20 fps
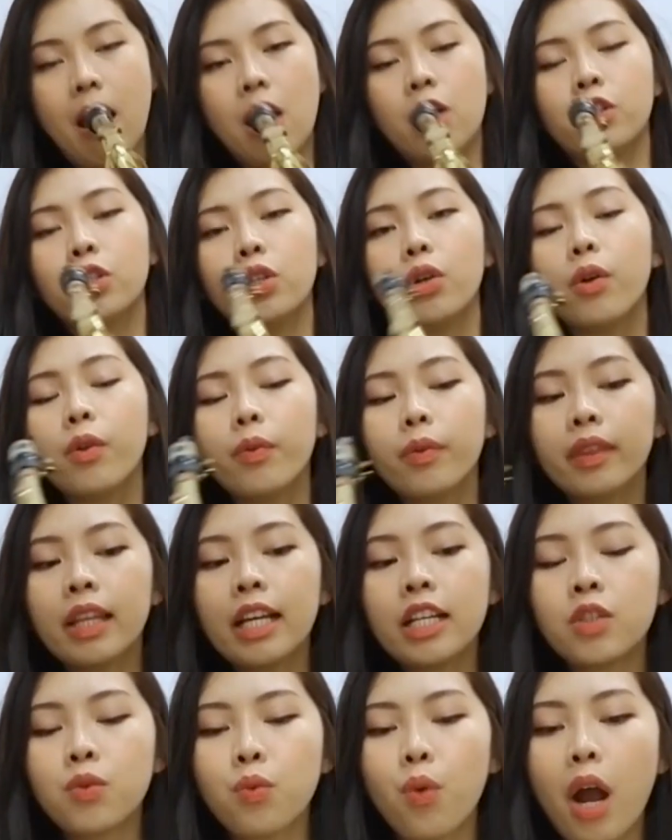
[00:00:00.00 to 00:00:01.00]
So
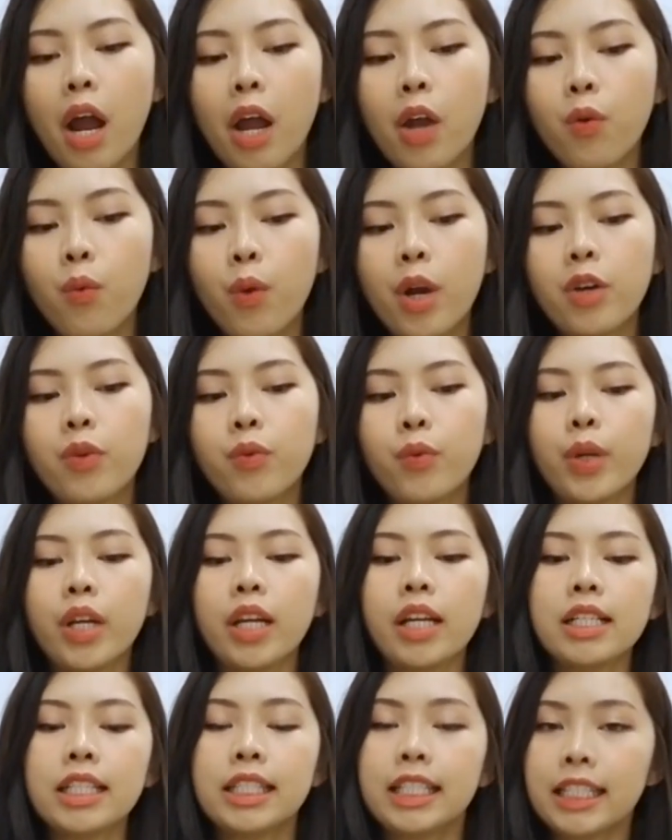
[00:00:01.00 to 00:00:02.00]
that's why when
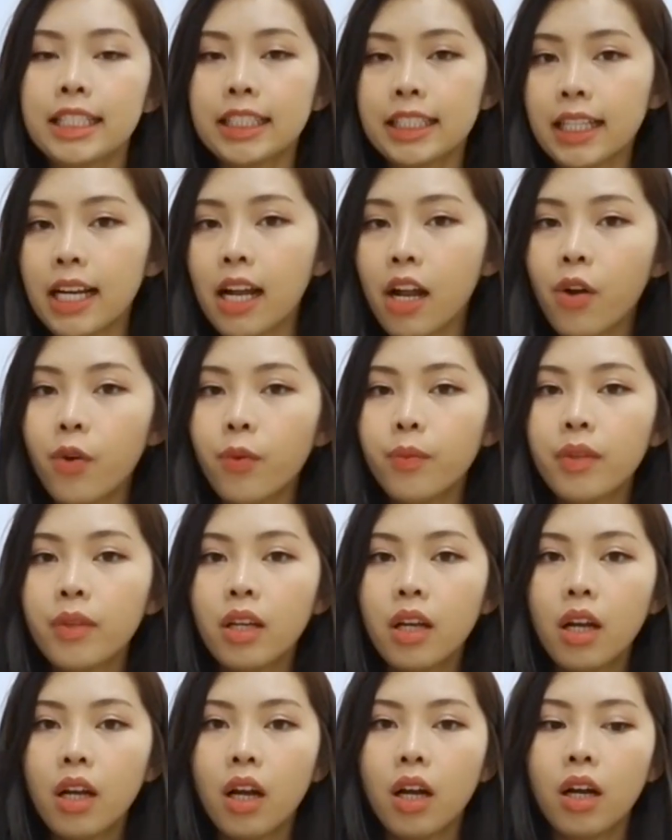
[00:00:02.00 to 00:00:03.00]
we sit down,
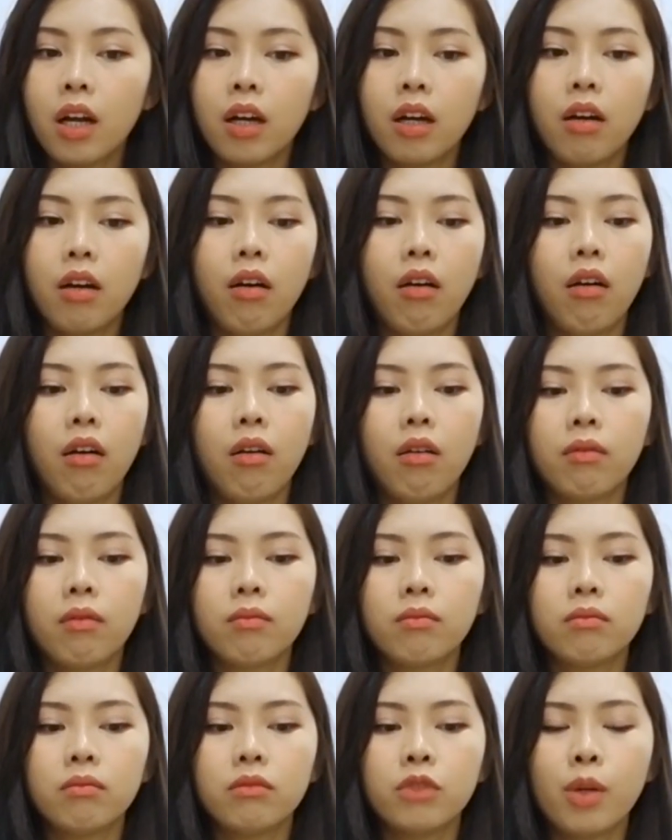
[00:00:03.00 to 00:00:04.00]

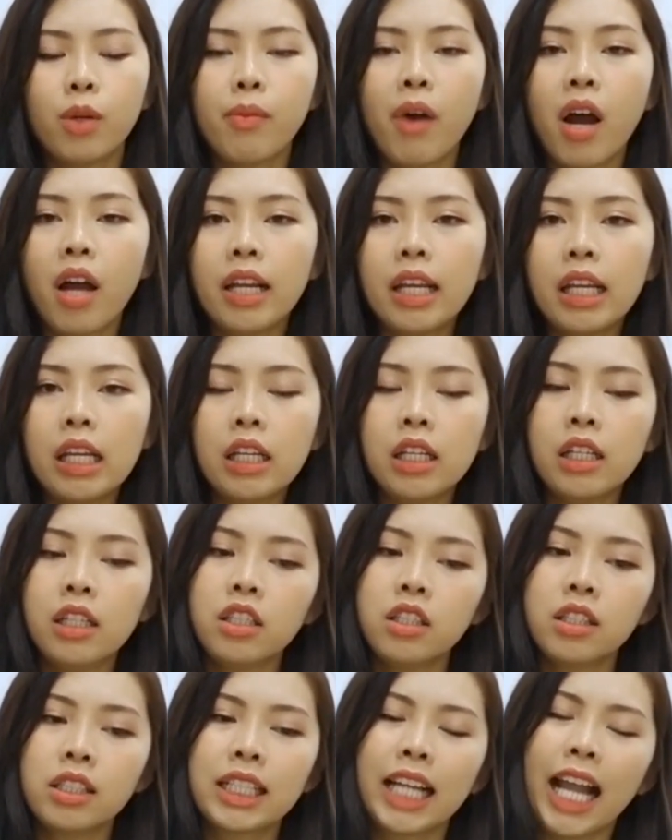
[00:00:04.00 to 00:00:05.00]
your body
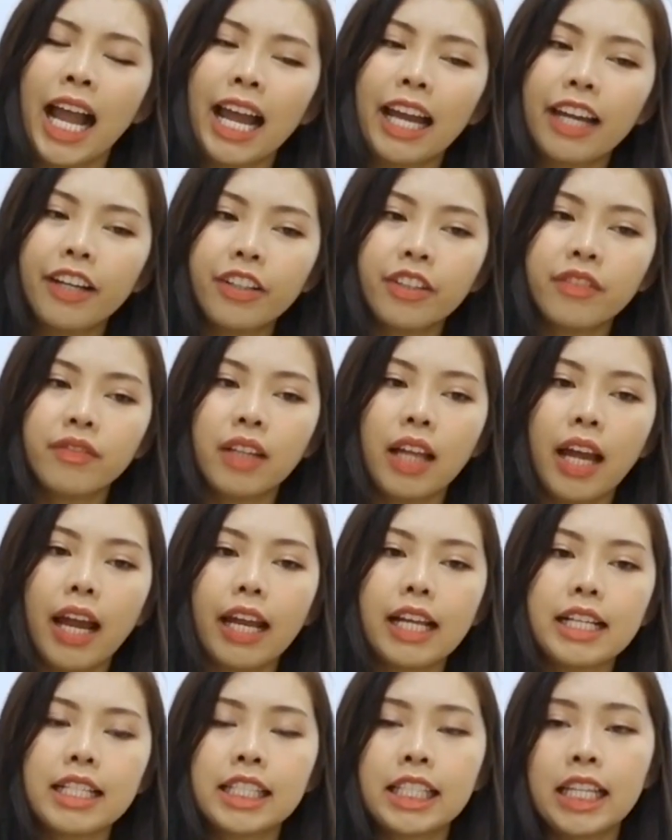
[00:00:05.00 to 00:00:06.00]
is kind of
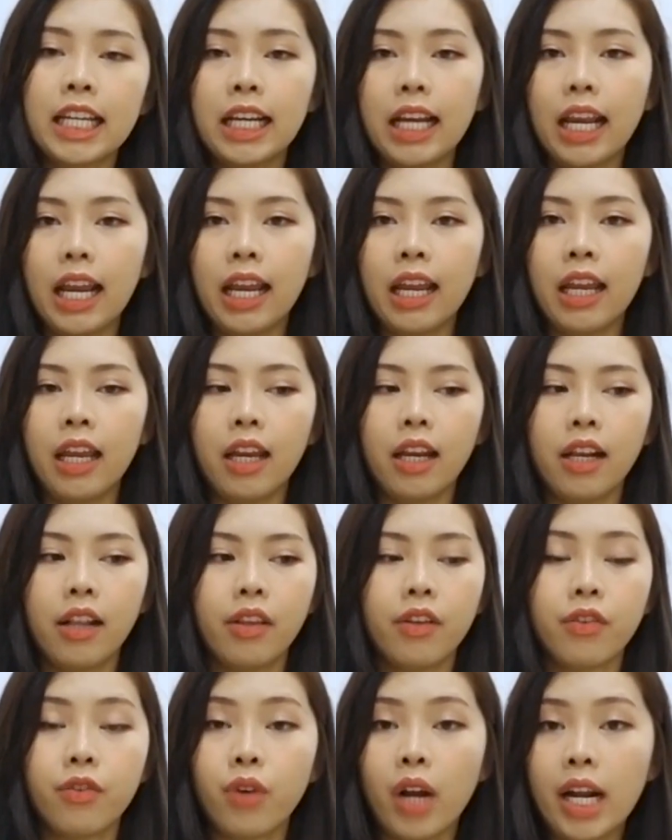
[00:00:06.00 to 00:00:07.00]
like sit in
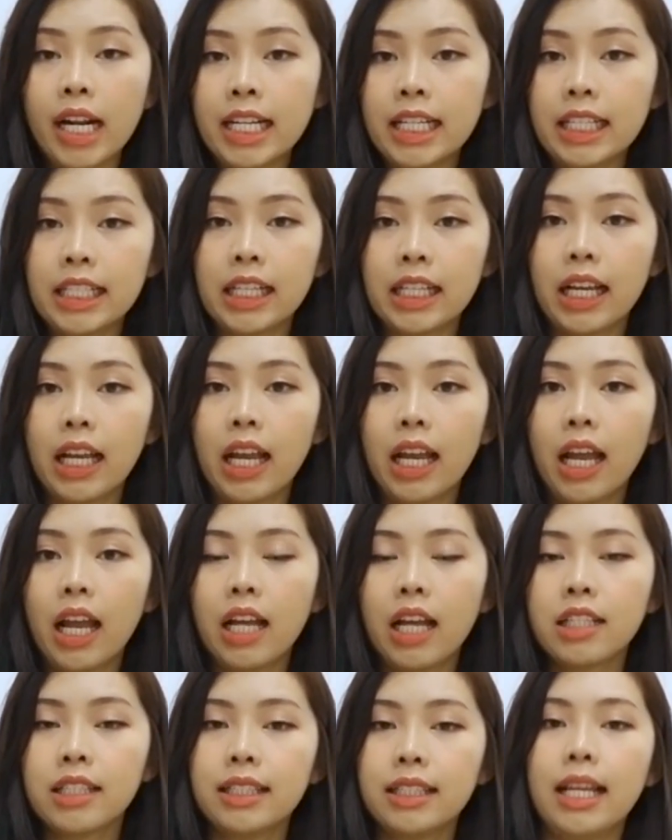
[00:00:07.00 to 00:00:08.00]
the right
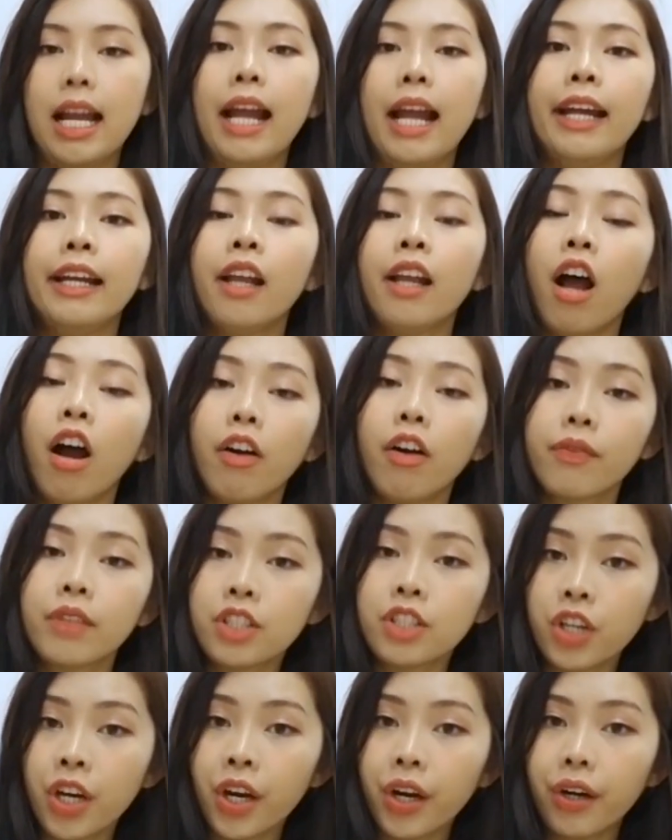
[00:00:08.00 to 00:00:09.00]
side of the
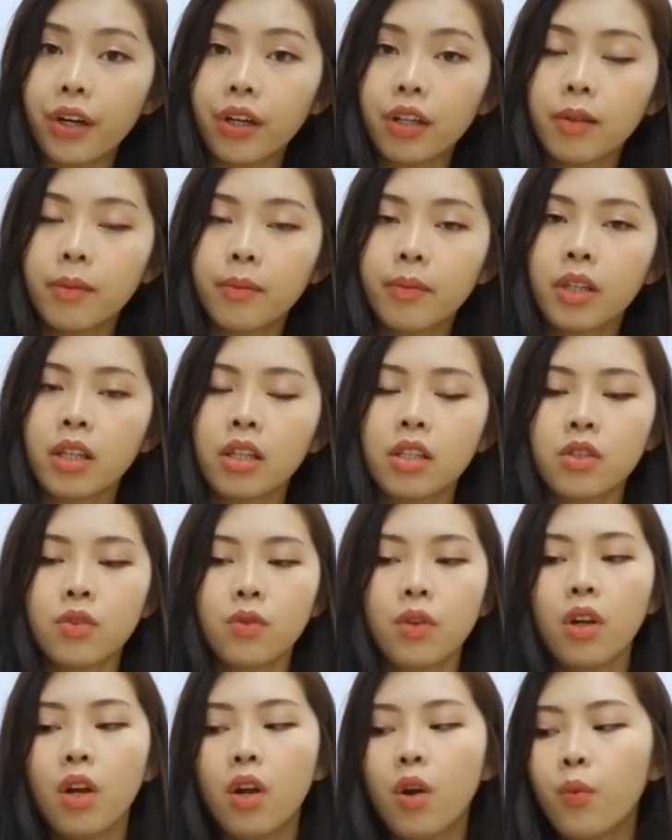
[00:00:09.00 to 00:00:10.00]
chair, because
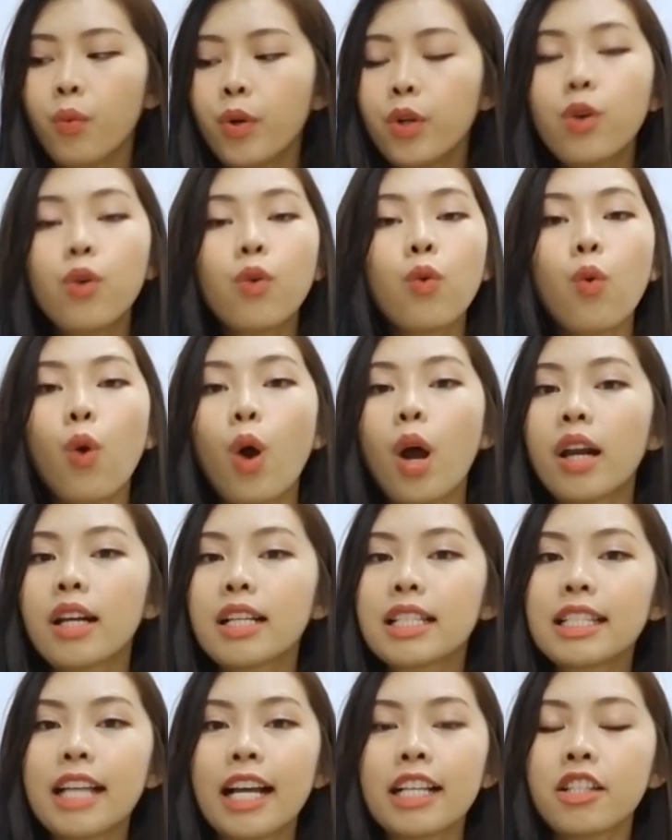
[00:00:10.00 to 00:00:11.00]
we don't want the
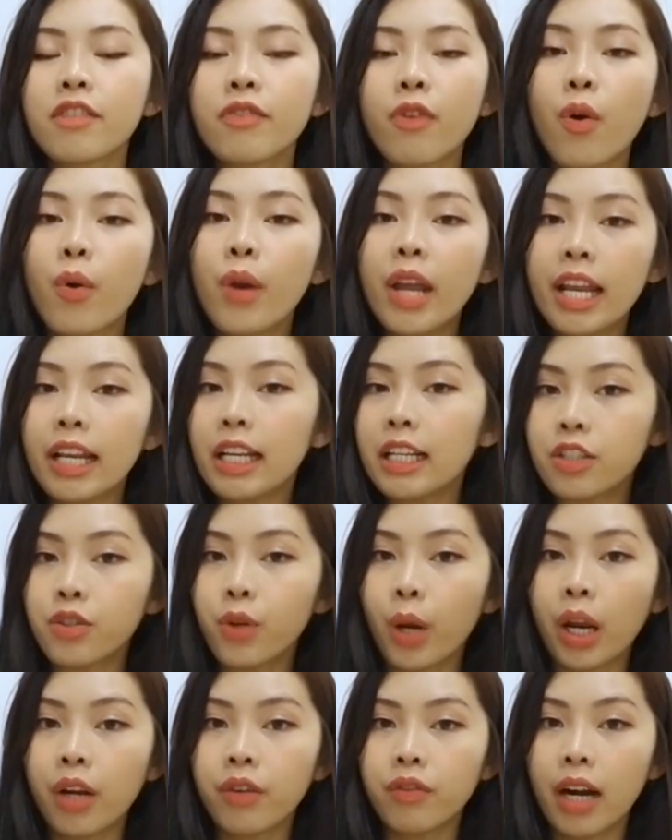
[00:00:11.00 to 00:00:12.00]
saxophone hit the
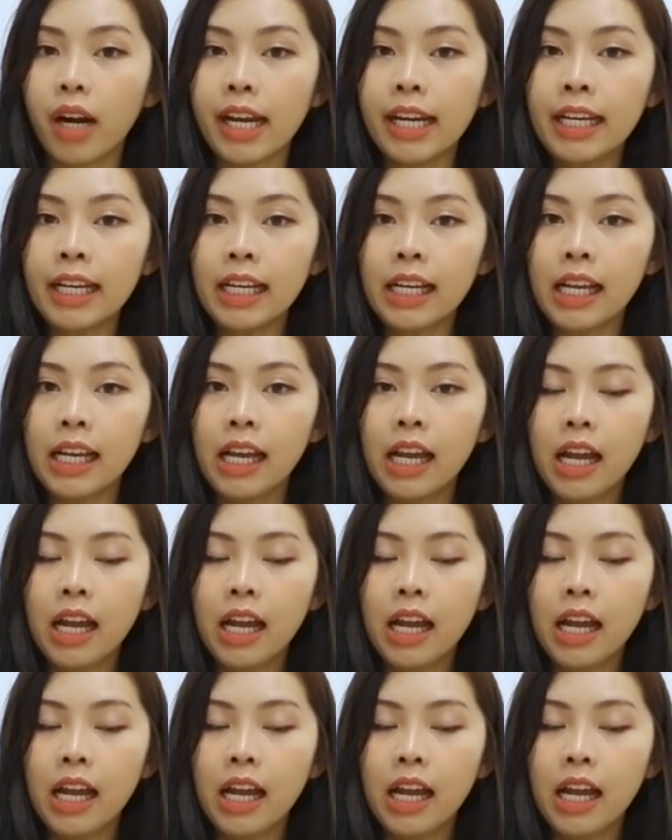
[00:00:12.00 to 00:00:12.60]
chair, right?